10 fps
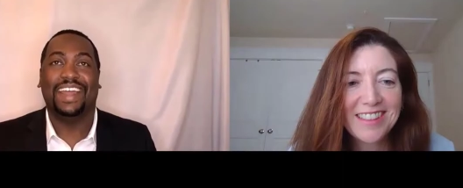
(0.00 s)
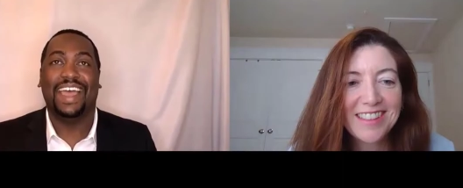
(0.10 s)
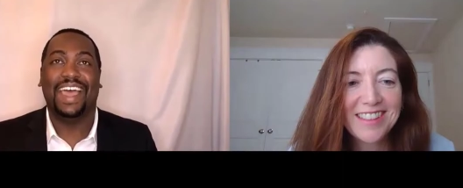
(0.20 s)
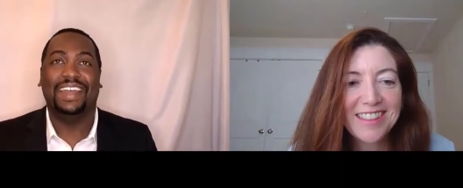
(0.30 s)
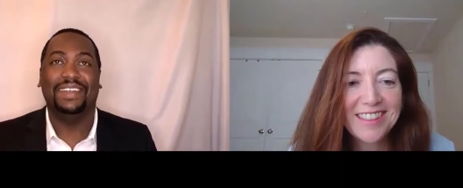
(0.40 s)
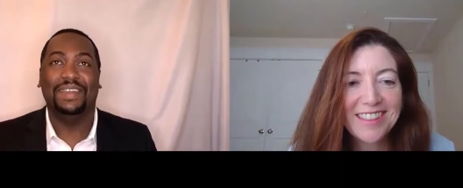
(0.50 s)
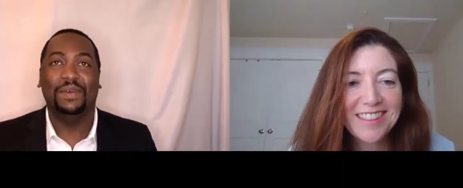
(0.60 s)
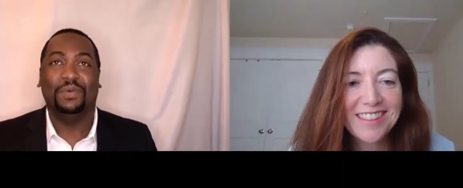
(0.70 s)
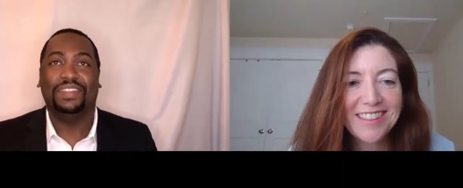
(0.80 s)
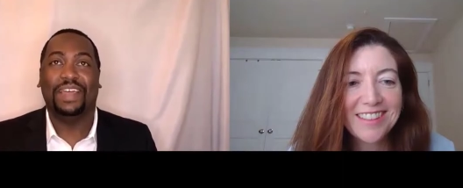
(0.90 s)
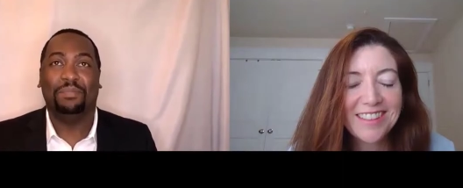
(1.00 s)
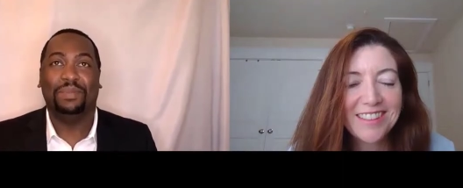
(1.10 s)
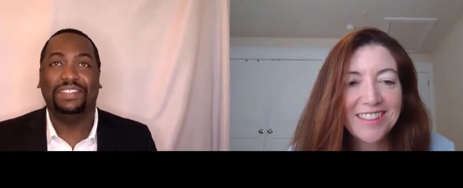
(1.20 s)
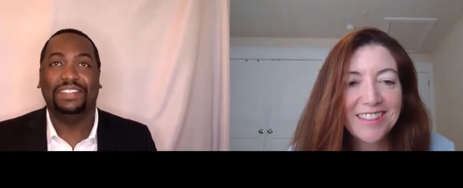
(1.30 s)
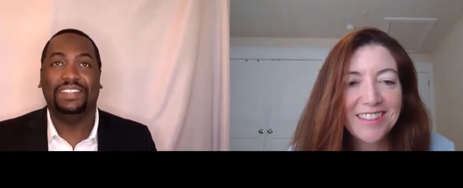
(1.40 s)
Speaker 1: I had with that
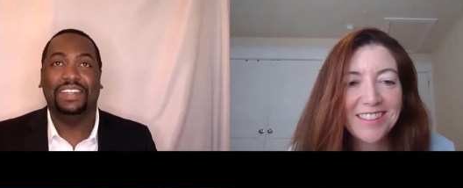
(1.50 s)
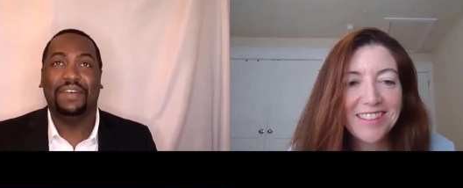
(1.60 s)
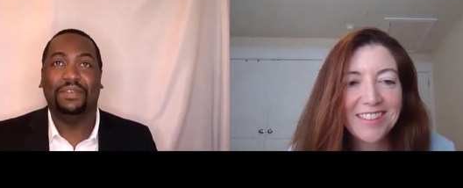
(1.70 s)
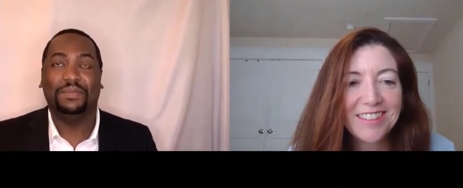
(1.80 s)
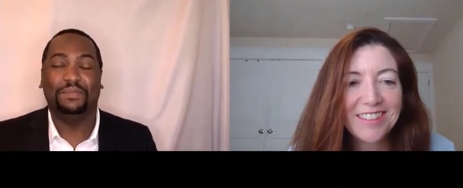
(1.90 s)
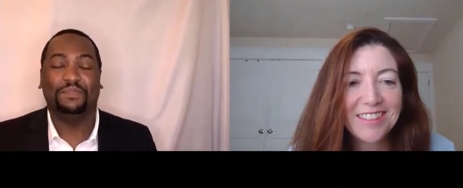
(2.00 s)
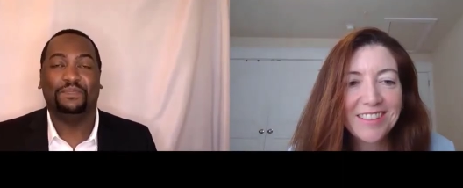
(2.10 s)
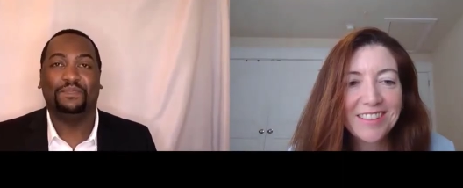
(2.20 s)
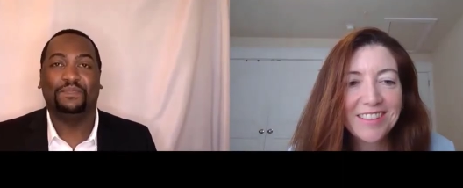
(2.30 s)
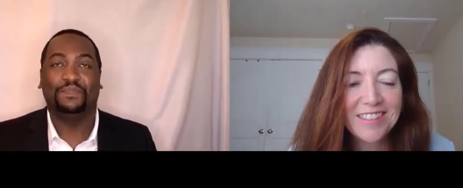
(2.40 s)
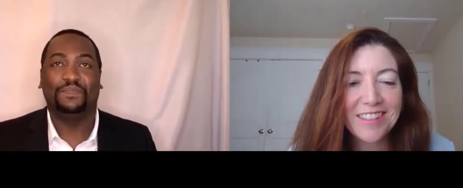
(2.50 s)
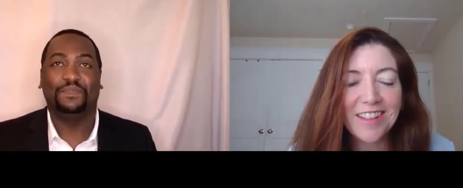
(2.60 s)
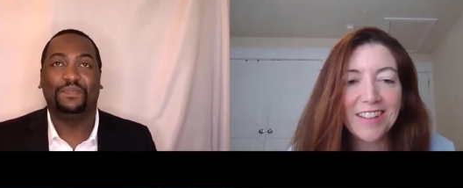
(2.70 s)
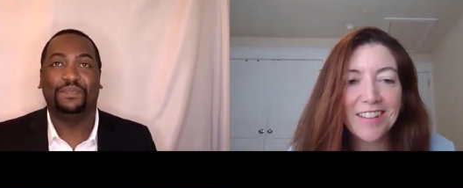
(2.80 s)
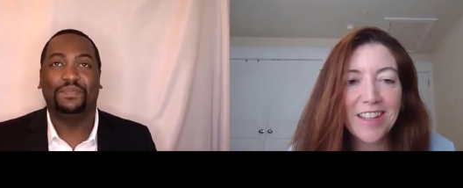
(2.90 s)
business endeavor.
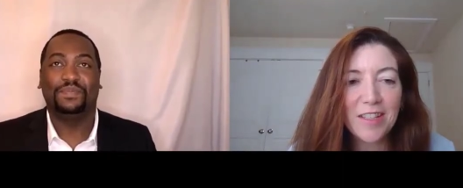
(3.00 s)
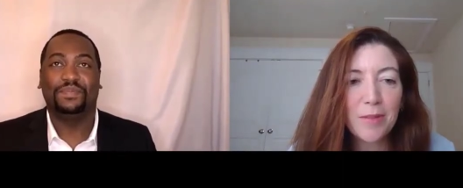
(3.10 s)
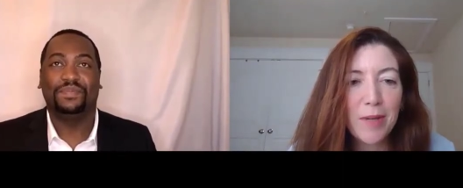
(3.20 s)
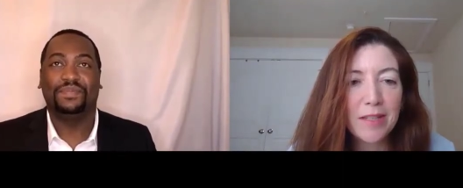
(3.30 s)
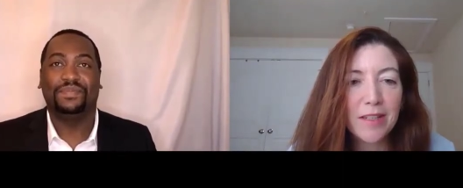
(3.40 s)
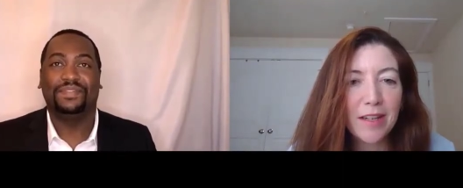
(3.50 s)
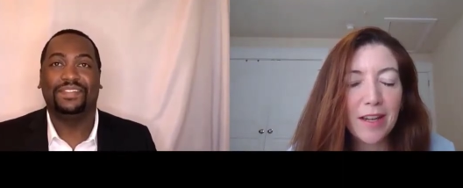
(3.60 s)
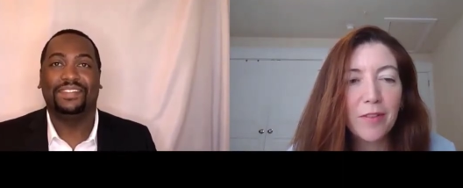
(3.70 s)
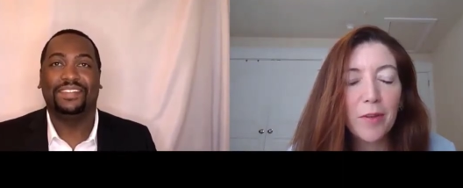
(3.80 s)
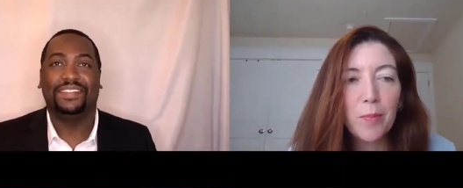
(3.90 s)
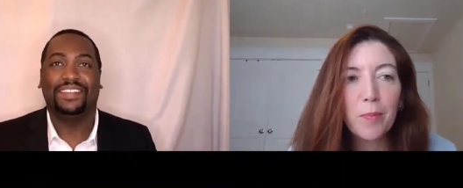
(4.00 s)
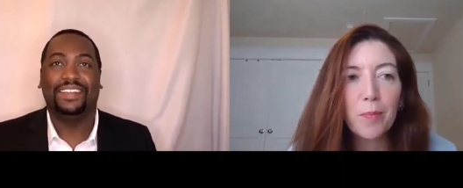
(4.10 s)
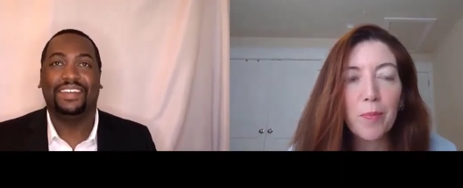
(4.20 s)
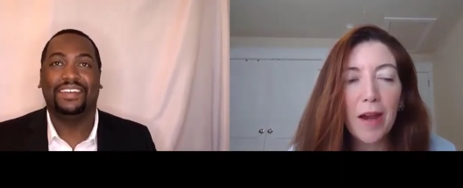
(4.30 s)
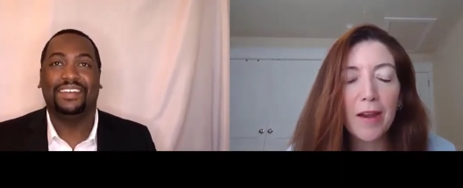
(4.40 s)
Speaker 2: Yeah, that's amazing. And the,
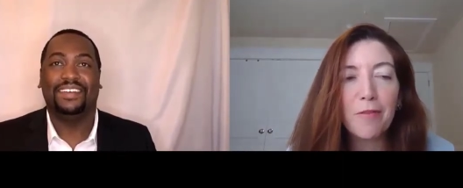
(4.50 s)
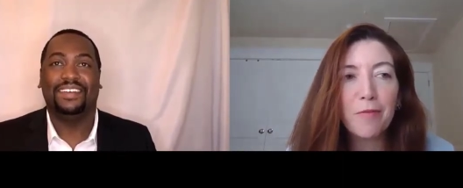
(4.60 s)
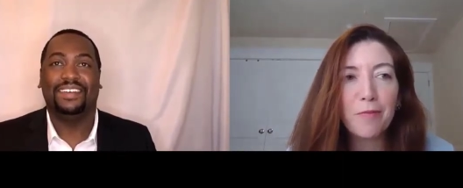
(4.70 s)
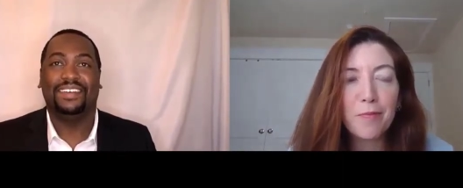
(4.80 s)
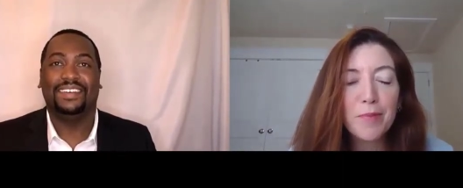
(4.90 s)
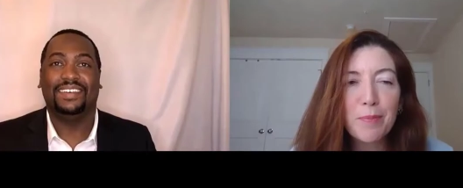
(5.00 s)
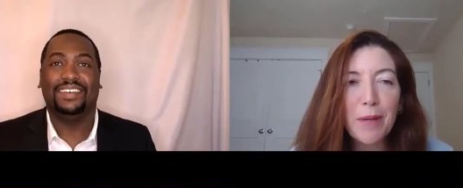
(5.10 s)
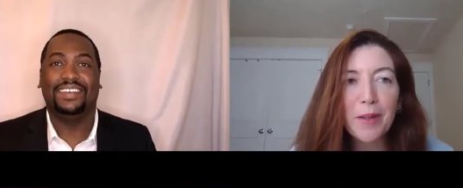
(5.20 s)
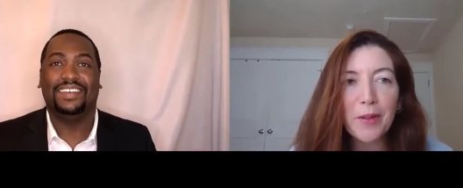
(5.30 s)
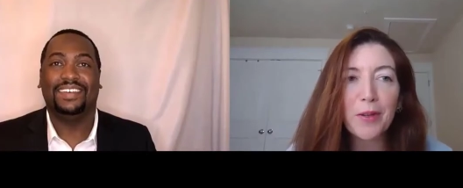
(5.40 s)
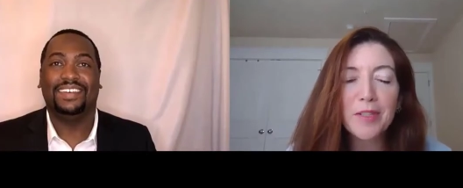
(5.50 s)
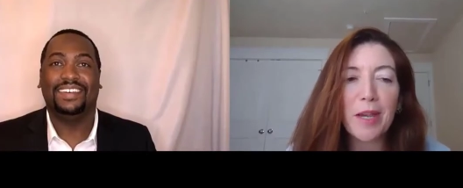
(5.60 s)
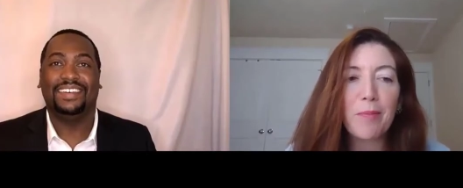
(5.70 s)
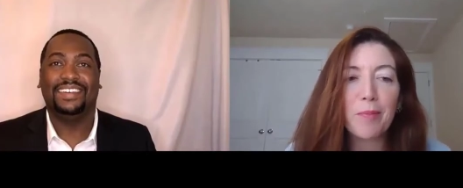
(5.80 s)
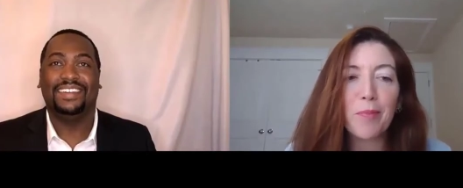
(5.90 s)
I've spent a little
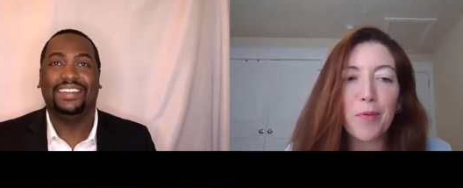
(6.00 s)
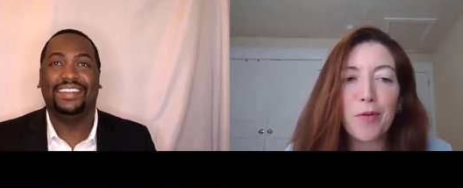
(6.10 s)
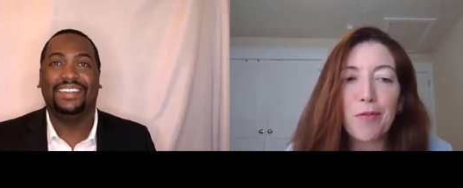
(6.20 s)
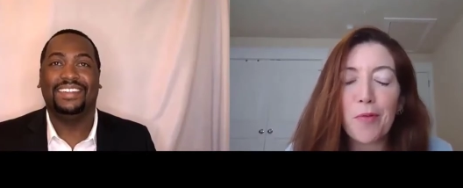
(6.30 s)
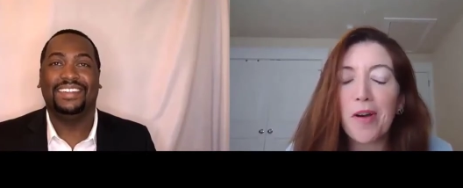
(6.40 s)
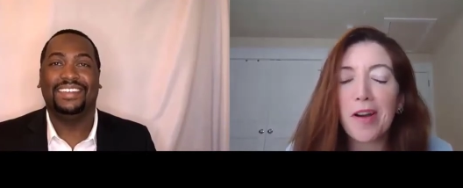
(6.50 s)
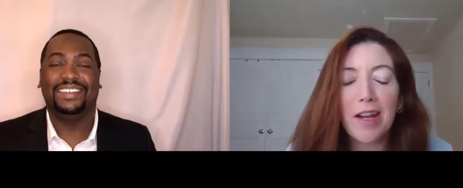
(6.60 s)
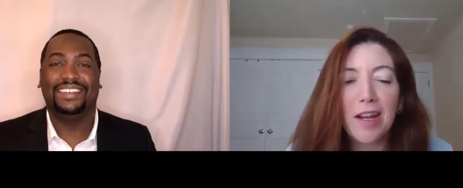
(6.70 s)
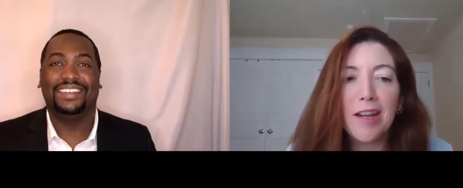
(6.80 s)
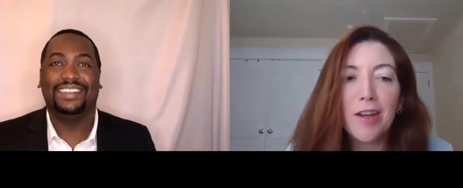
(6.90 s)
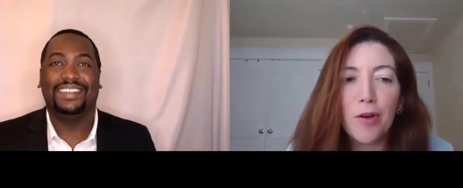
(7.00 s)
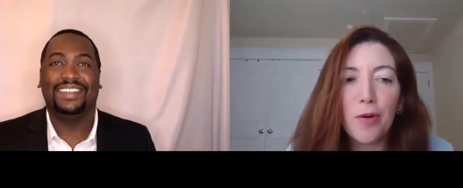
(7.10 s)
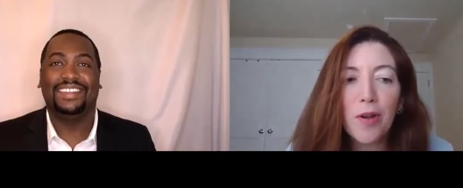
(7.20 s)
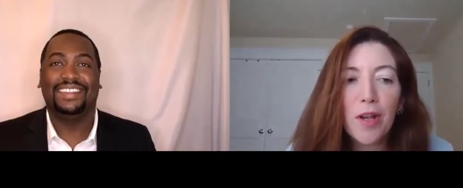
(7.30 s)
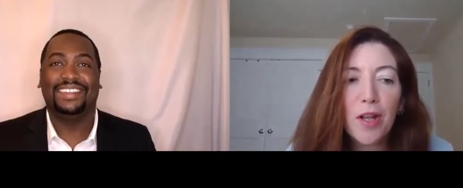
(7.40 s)
time in Peru for work, and I
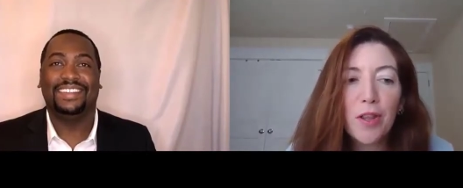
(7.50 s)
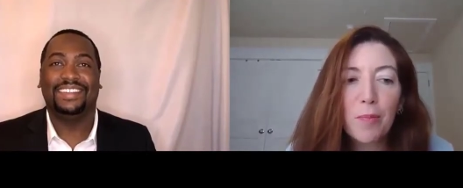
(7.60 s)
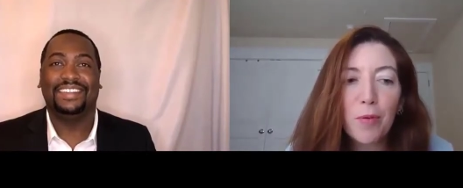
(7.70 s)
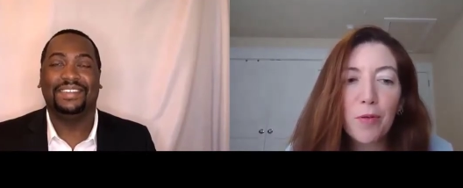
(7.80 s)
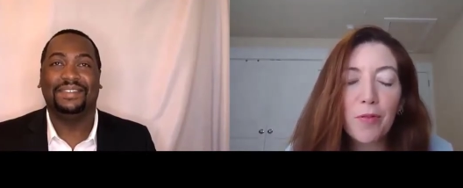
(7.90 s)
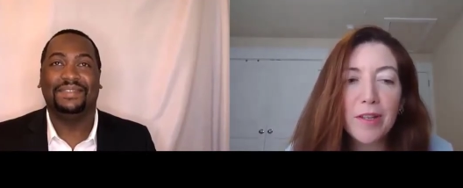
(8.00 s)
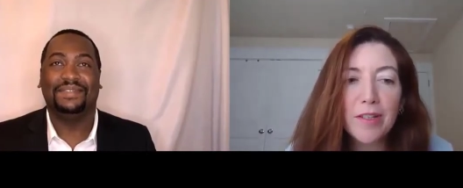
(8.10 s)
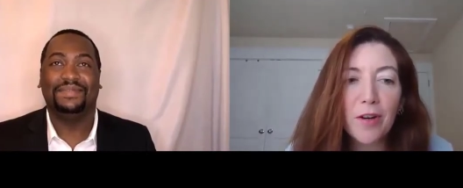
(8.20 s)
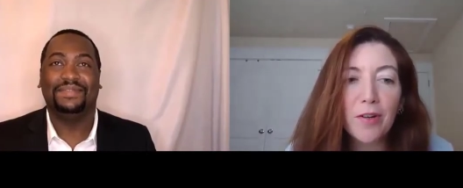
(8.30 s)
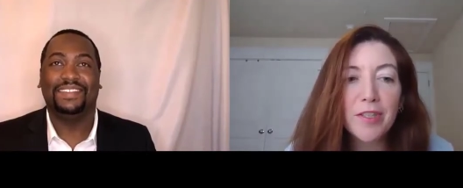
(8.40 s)
know the Peruvians are